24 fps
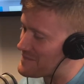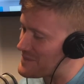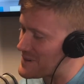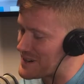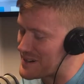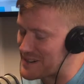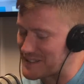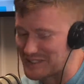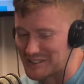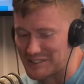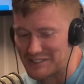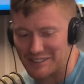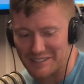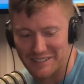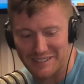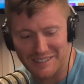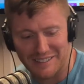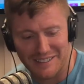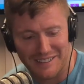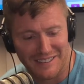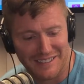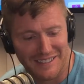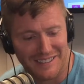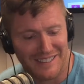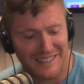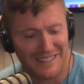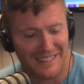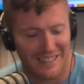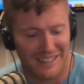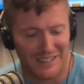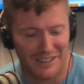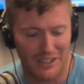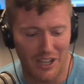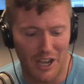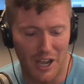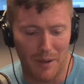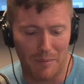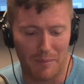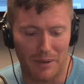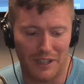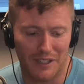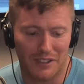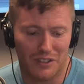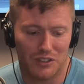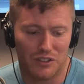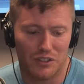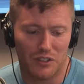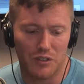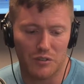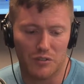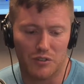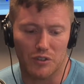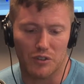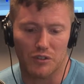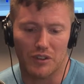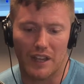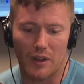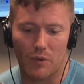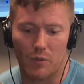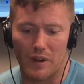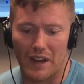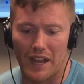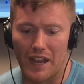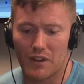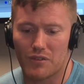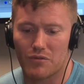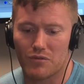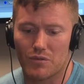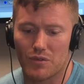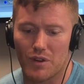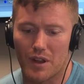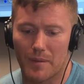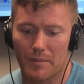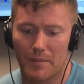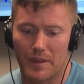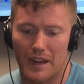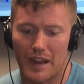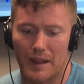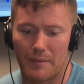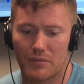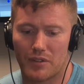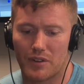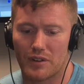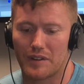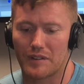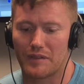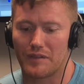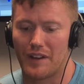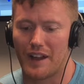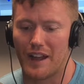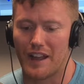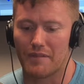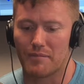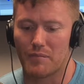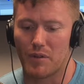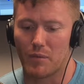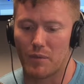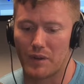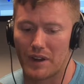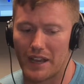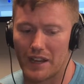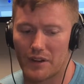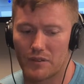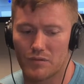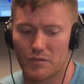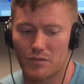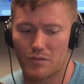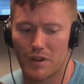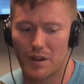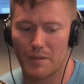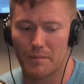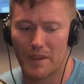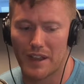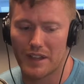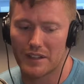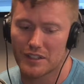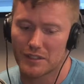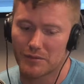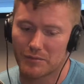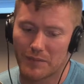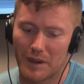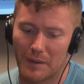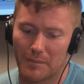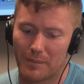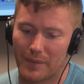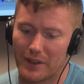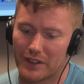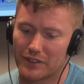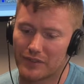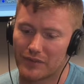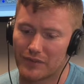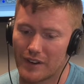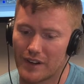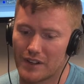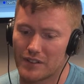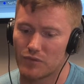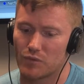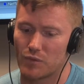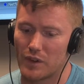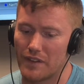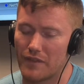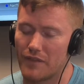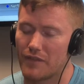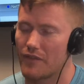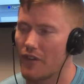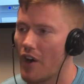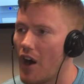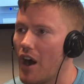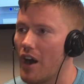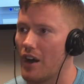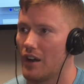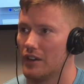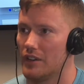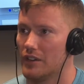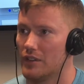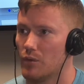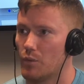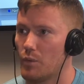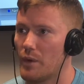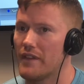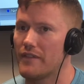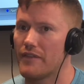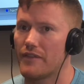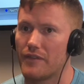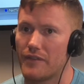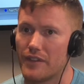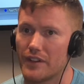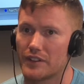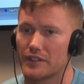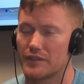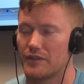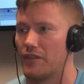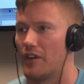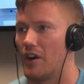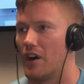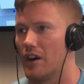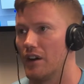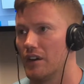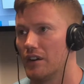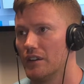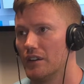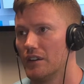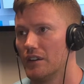punched. No, but it's true, dude. Like when I grew up, and I'm 35, but when I grew up, man, some of my best friends, we fought. We fist fought.